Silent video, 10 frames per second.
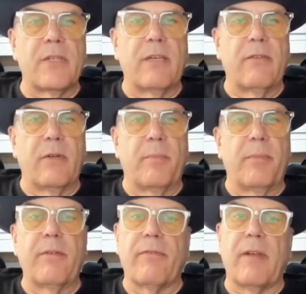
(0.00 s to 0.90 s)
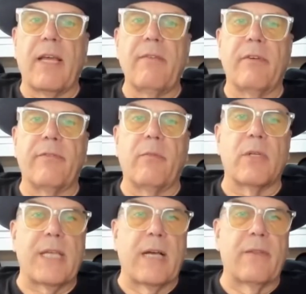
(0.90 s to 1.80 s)
to give you a bit of a flavor for
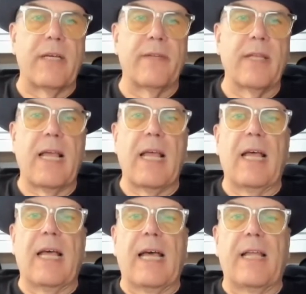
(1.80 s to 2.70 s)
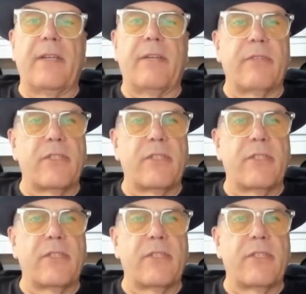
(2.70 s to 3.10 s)
what's out there and the different